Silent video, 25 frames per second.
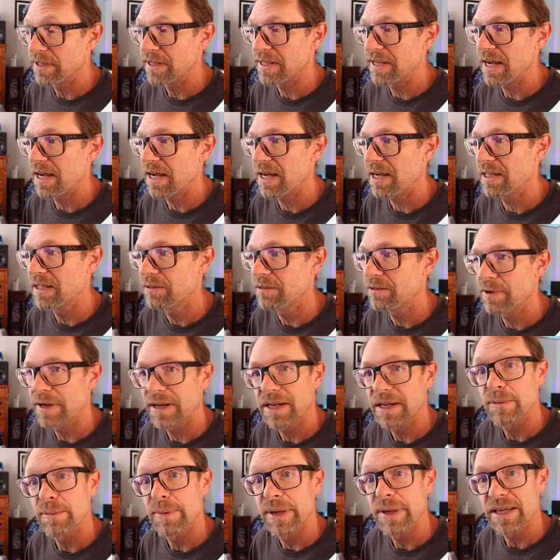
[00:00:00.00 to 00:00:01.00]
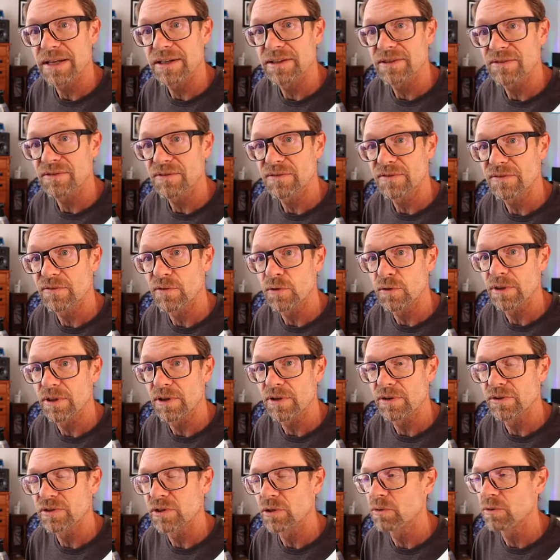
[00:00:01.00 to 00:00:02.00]
highly recommend for
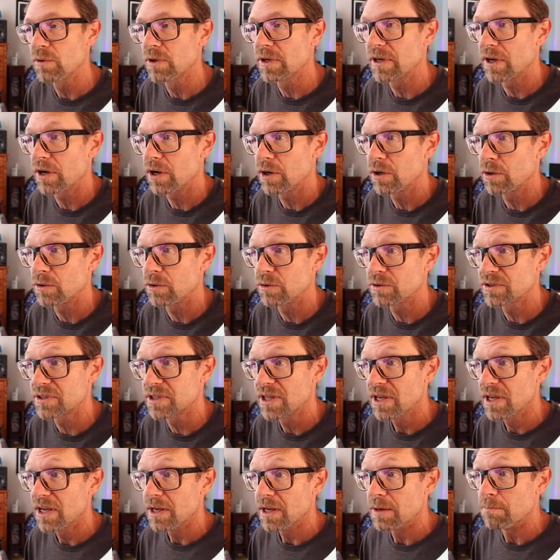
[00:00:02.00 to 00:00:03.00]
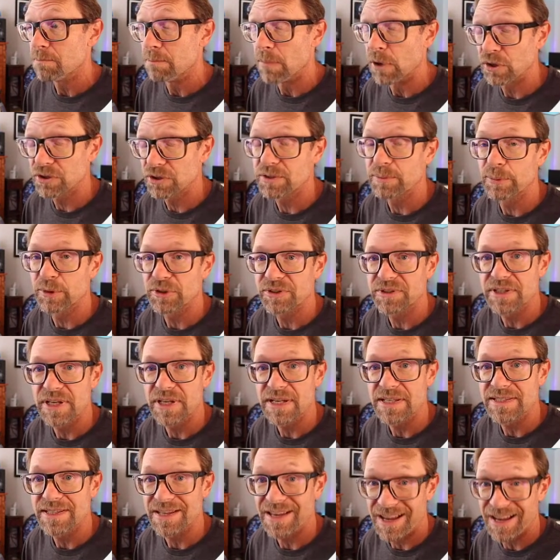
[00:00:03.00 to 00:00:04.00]
those who want to host multiple
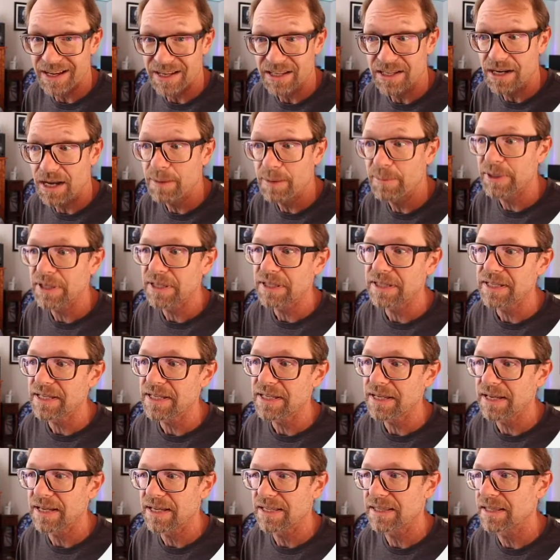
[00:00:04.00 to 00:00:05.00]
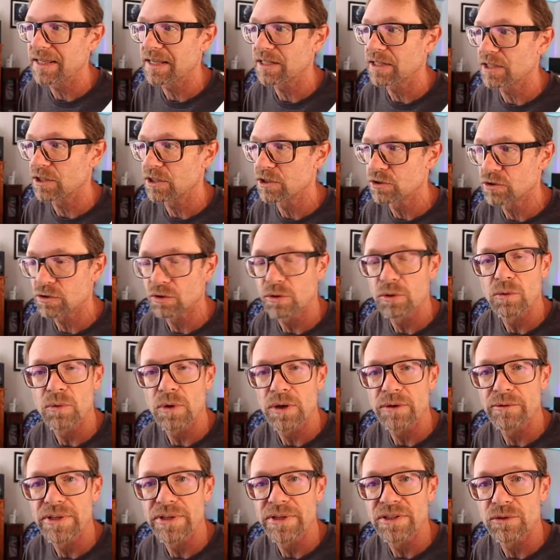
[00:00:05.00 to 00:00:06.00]
sites economically and then control
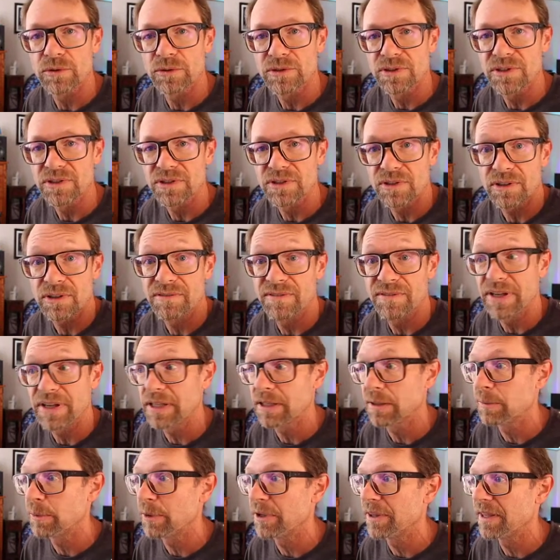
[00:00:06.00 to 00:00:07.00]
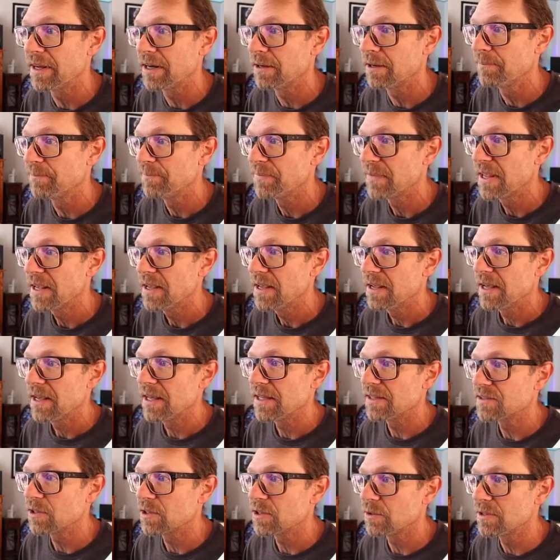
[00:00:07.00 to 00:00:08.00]
what resources are available there.
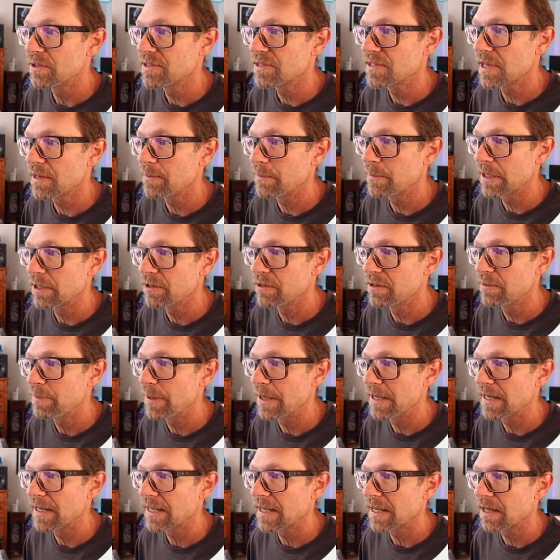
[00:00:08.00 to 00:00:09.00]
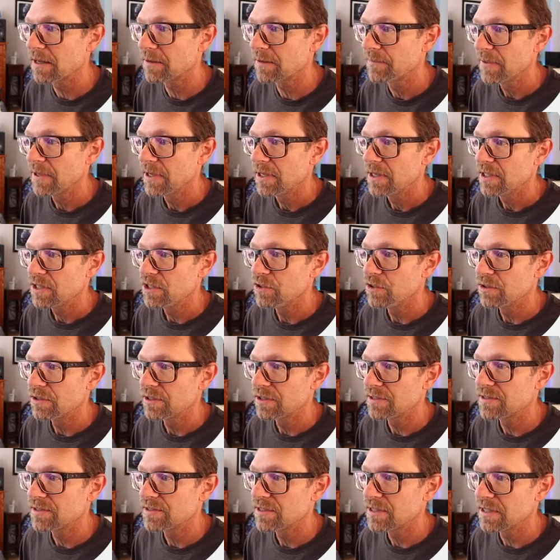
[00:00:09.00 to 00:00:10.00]
And so inside my GridPane account, you
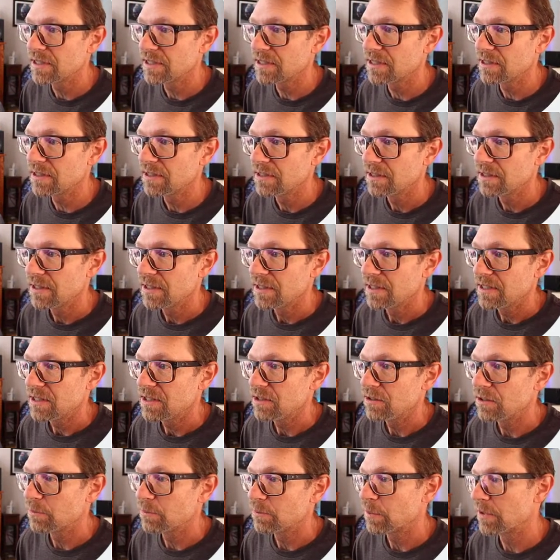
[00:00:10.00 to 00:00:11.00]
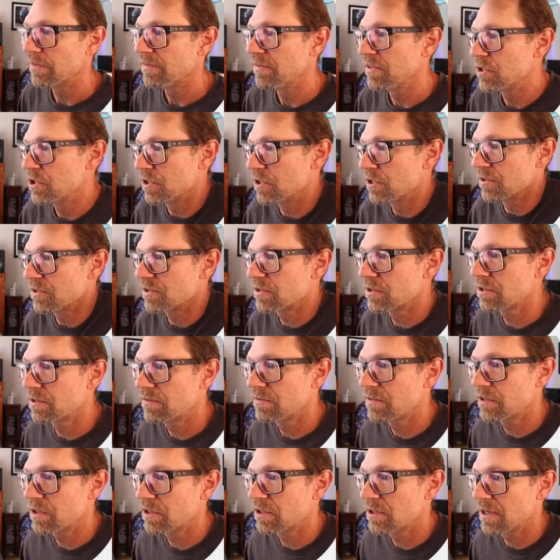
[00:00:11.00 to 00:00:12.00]
can see you can provision a
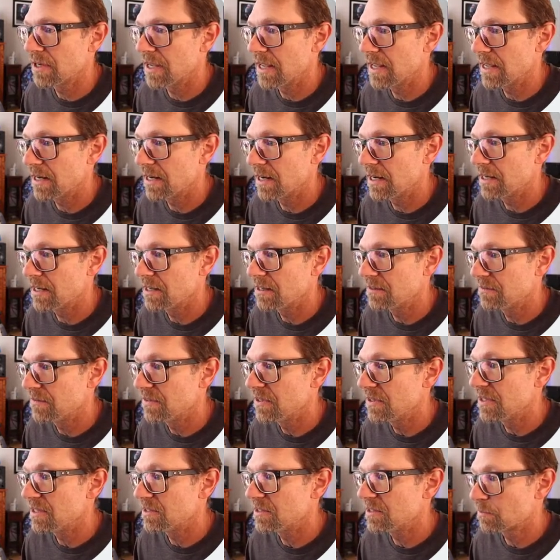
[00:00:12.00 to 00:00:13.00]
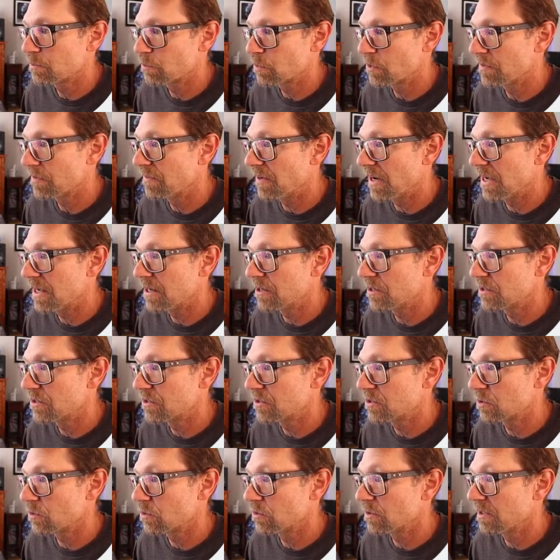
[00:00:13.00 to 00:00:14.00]
server at any of these
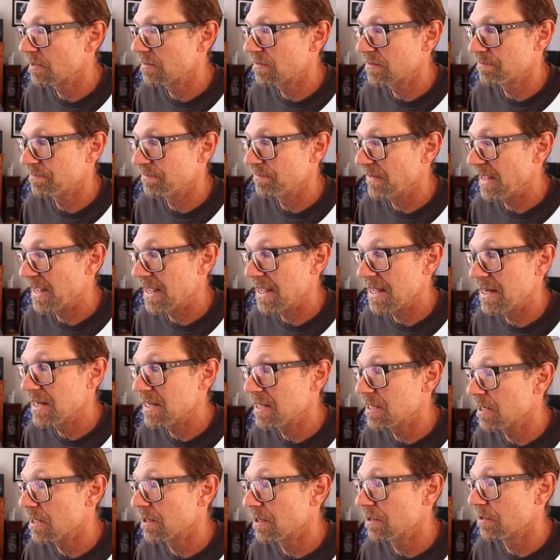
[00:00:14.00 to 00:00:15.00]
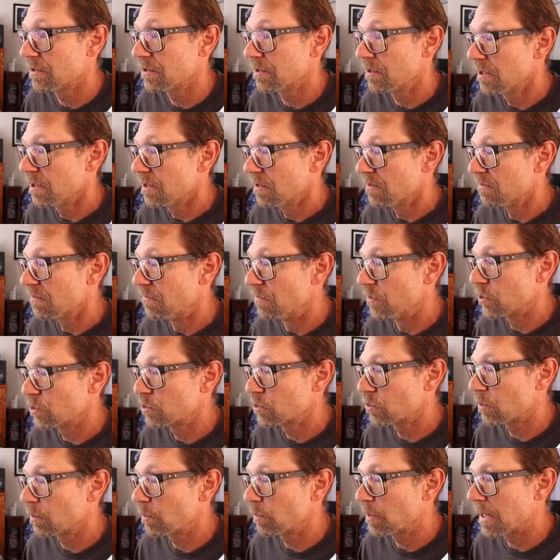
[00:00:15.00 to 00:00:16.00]
providers or even any other
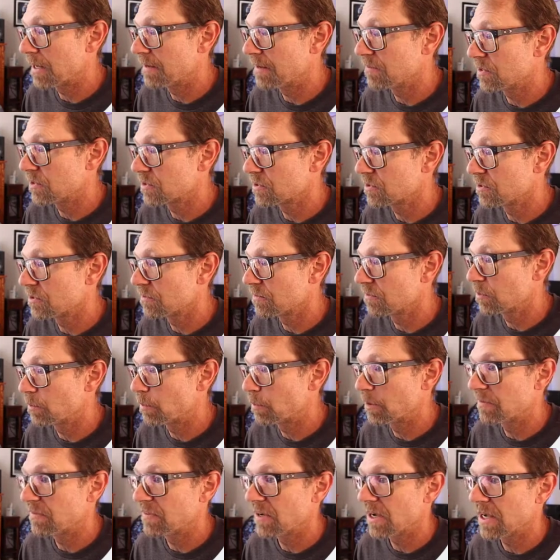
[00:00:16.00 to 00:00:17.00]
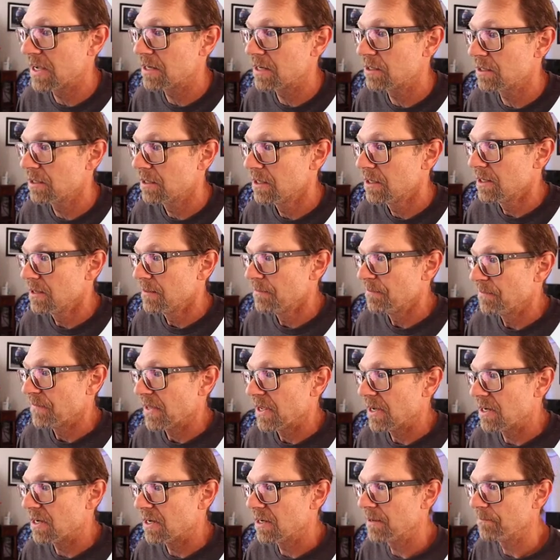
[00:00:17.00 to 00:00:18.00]
virtual private server provider.
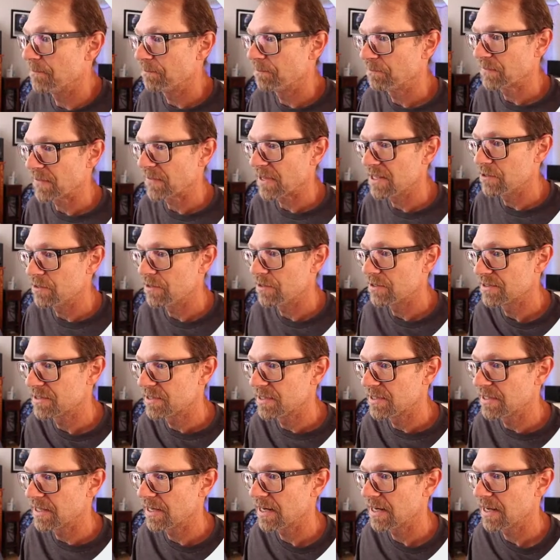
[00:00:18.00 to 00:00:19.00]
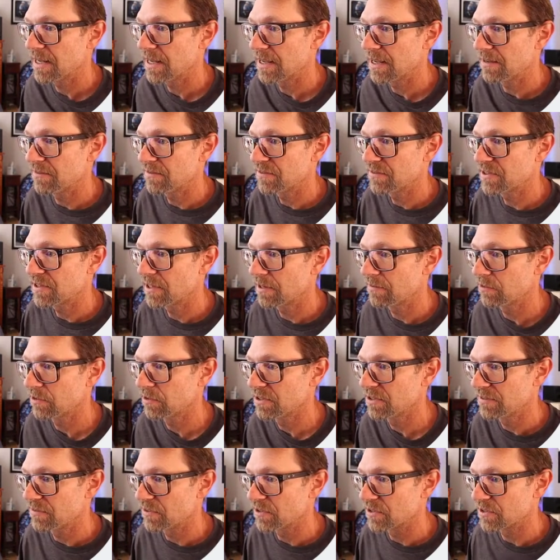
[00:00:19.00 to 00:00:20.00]
You can see that I have several
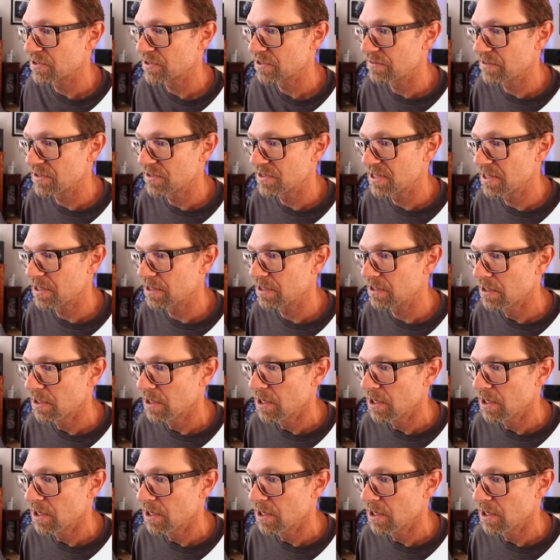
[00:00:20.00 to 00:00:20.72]
different servers here.